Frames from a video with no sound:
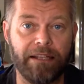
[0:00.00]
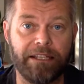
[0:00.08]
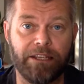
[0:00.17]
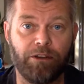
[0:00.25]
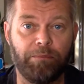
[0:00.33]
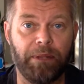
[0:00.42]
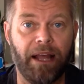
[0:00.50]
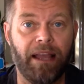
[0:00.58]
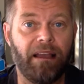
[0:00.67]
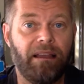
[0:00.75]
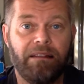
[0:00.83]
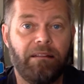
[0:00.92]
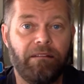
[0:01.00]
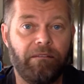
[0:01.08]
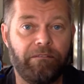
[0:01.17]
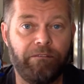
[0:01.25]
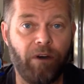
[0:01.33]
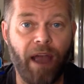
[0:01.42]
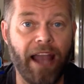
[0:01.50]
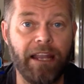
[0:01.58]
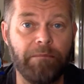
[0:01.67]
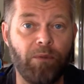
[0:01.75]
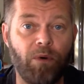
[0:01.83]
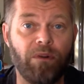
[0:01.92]
single player for any
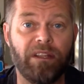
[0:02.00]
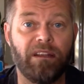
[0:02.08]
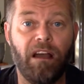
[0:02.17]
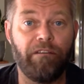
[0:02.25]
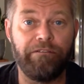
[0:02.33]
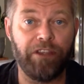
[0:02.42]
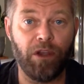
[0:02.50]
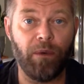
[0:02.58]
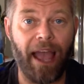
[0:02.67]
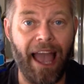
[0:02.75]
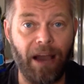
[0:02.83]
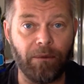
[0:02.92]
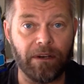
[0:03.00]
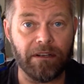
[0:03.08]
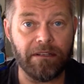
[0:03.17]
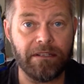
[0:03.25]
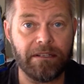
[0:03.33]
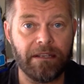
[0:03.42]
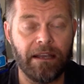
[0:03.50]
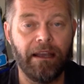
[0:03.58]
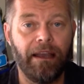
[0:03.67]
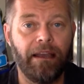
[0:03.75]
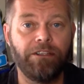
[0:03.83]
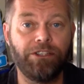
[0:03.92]
more than a few hours
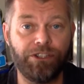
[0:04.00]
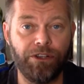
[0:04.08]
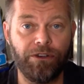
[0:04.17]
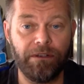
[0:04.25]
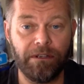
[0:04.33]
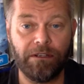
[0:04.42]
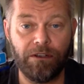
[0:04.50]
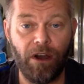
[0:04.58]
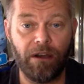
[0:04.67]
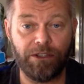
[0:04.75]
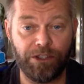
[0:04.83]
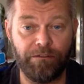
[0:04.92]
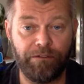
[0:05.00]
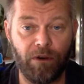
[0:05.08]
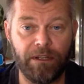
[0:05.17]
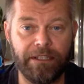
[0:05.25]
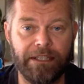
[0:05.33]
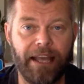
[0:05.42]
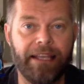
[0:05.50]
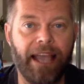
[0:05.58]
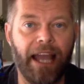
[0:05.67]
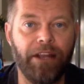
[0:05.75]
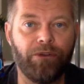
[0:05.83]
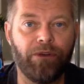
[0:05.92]
should fall into that
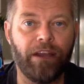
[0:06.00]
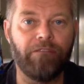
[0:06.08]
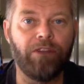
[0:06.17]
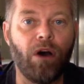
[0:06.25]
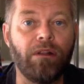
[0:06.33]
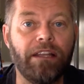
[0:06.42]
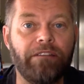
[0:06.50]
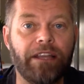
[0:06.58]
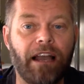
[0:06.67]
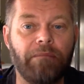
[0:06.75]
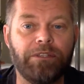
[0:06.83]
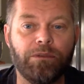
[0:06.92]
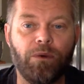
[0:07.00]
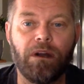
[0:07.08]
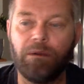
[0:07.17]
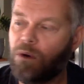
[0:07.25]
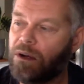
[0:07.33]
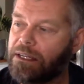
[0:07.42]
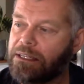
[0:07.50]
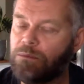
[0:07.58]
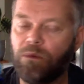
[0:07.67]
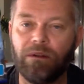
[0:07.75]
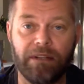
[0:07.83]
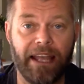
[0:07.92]
category of not living up to what is
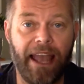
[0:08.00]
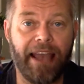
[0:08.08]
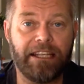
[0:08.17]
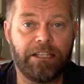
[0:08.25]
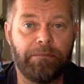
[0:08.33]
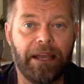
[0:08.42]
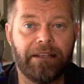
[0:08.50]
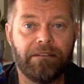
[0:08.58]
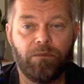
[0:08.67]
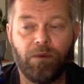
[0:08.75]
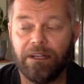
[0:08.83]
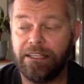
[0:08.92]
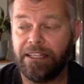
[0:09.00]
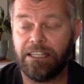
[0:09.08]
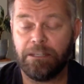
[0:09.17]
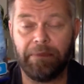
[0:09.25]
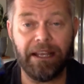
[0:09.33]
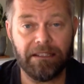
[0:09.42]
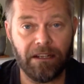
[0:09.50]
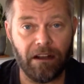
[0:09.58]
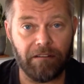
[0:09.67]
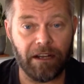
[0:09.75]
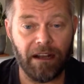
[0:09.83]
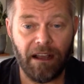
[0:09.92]
expected
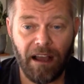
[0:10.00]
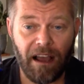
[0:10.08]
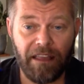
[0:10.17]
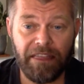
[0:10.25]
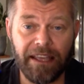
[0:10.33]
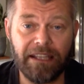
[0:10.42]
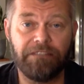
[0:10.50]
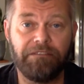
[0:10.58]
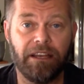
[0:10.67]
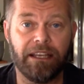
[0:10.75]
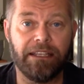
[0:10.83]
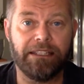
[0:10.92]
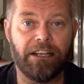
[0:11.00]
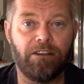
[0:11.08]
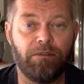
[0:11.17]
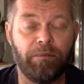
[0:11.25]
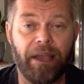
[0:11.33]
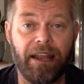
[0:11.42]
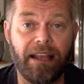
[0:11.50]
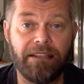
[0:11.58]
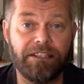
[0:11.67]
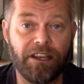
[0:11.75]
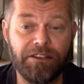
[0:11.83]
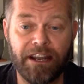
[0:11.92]
of it. I think it's fucking terrible, man, and
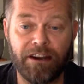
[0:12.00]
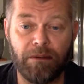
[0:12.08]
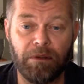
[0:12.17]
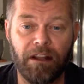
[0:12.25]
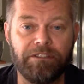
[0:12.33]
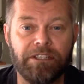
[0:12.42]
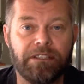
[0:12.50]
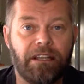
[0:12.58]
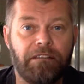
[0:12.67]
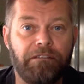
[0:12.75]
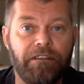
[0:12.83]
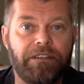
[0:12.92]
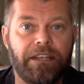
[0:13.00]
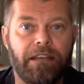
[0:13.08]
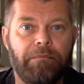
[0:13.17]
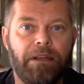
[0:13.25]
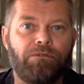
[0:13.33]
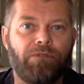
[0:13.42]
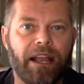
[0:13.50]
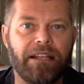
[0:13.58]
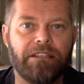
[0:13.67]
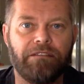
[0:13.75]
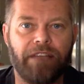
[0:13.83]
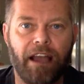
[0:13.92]
so terrible. I've just done a 15-minute
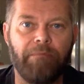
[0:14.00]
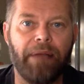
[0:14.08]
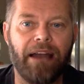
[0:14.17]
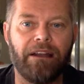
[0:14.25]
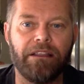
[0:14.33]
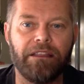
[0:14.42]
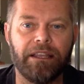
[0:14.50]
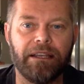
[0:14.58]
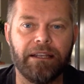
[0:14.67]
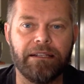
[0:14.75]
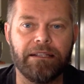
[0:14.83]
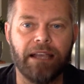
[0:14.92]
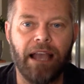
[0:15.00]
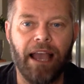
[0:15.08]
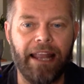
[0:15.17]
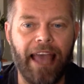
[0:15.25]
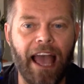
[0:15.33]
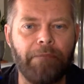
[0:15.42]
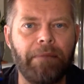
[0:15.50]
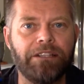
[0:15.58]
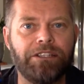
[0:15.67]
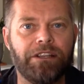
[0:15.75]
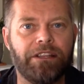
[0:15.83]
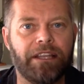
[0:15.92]
rant of how bad I think it is, and how
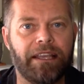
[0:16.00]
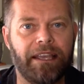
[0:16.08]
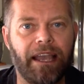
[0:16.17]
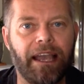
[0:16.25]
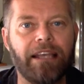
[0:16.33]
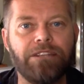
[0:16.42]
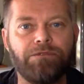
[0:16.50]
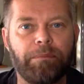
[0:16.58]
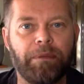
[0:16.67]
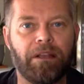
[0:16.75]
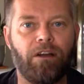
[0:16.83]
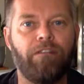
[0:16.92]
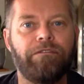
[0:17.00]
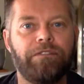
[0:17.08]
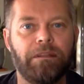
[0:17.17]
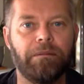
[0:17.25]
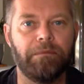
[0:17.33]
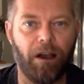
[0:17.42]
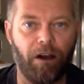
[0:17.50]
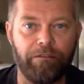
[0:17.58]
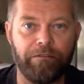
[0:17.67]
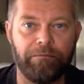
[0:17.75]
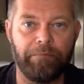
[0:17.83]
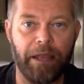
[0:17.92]
much I think EA is ripping off
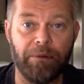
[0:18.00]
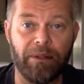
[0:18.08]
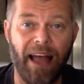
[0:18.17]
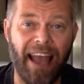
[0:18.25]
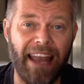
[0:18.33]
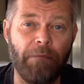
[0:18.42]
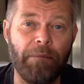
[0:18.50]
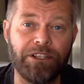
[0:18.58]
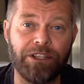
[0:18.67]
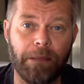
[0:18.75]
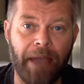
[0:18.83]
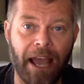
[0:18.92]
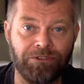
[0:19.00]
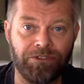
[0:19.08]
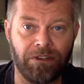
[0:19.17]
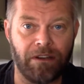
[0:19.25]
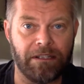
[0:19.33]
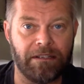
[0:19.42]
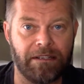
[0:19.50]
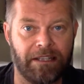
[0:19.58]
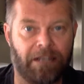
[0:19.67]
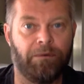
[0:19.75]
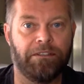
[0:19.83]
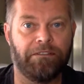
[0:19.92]
people, and how much they're patronising
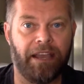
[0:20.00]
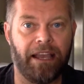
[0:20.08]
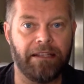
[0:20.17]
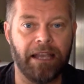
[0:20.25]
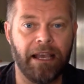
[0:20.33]
Star Wars fans.